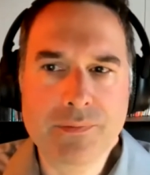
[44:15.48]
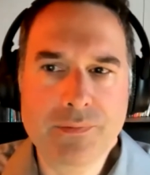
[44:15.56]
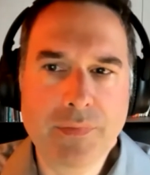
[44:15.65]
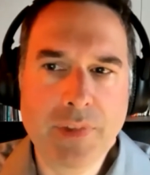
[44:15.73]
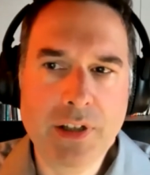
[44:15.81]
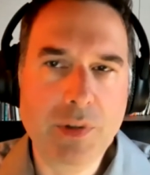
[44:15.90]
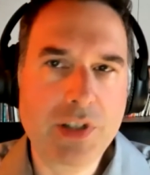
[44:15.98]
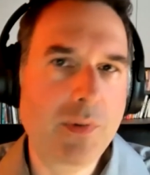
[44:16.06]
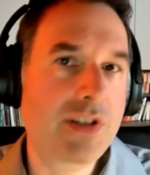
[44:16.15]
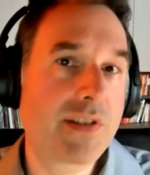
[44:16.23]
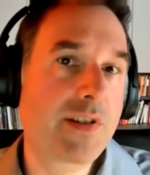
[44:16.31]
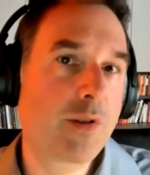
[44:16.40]
you know, which
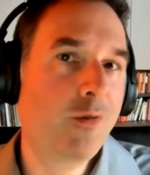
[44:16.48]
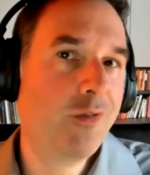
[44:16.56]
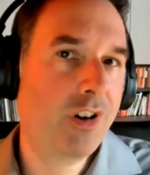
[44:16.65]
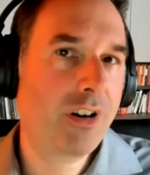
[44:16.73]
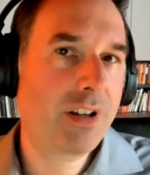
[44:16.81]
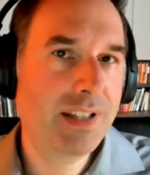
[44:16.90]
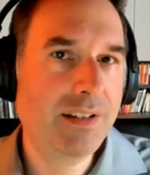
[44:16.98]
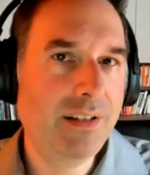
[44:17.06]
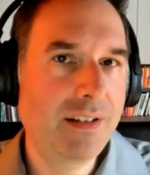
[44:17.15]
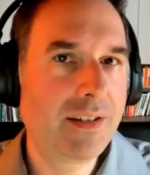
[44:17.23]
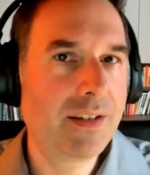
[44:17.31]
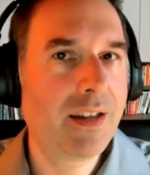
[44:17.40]
has so far
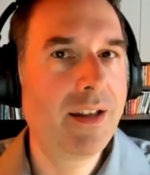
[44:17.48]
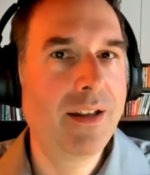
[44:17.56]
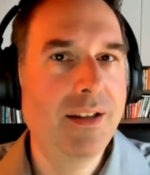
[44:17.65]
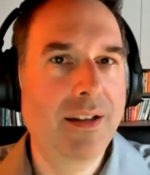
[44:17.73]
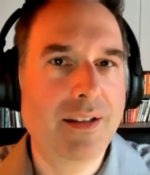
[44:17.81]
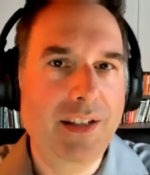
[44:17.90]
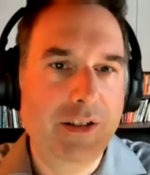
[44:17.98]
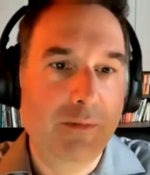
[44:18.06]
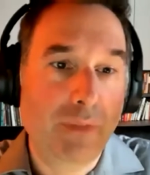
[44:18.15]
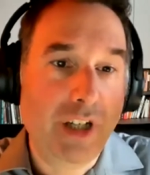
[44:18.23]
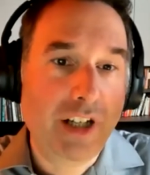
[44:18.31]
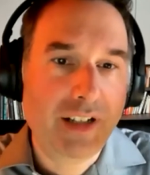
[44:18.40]
killed, you know,
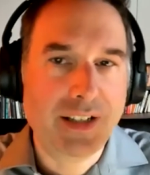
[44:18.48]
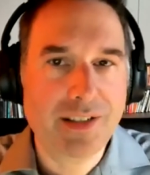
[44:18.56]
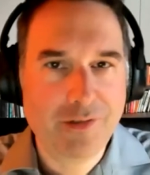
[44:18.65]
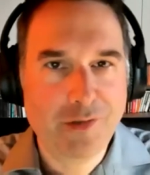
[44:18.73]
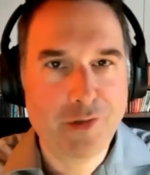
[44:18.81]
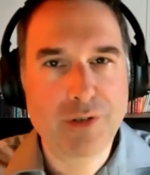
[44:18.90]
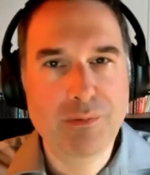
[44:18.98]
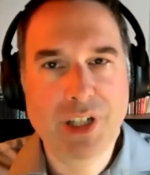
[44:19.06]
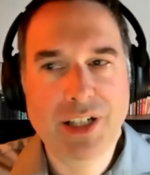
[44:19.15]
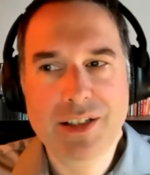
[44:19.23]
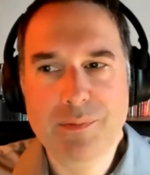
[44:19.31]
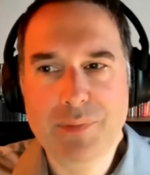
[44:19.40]
merely 4
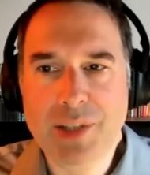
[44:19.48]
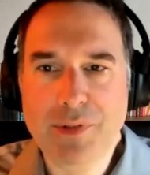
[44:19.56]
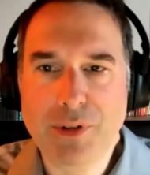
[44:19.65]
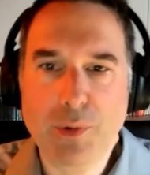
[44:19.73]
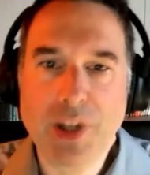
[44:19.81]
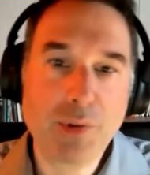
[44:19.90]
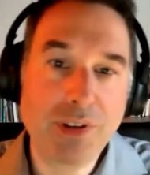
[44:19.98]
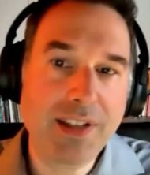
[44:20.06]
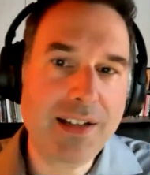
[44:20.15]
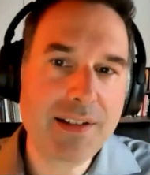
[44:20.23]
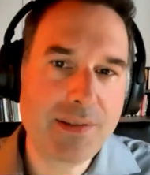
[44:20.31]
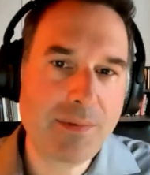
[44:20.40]
million people, why would
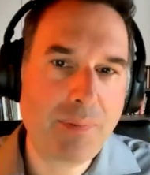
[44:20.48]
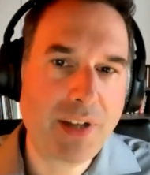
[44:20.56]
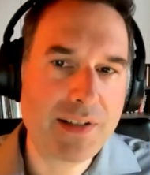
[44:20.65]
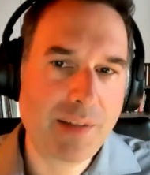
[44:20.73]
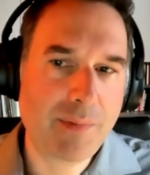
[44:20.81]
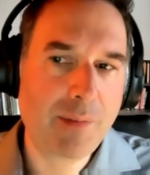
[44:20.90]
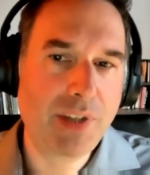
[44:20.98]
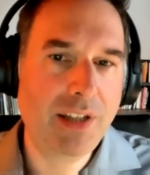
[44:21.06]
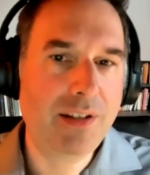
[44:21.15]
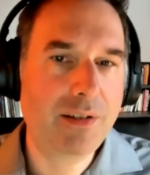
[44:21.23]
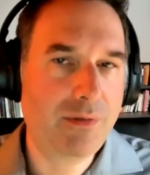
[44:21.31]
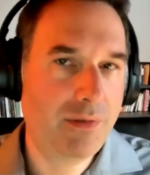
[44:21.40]
that pandemic
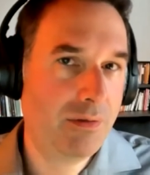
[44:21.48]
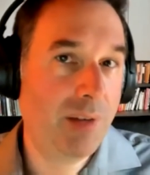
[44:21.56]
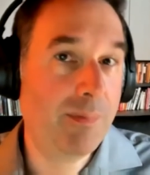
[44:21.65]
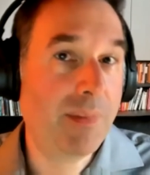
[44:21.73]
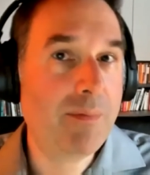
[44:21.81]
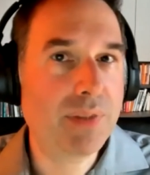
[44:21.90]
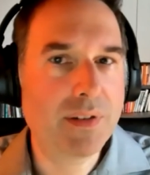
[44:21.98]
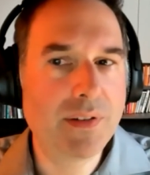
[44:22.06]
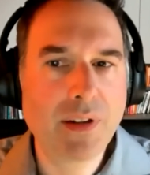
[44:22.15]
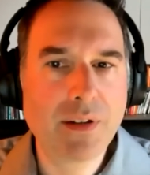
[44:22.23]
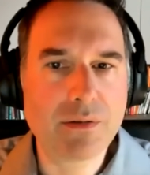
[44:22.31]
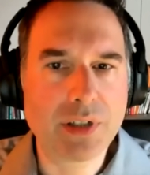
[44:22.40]
be remembered,
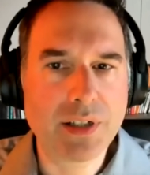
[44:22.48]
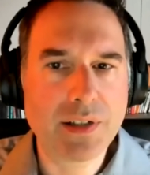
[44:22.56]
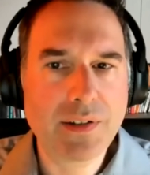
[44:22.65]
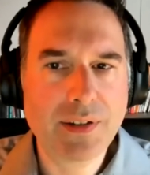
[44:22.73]
right?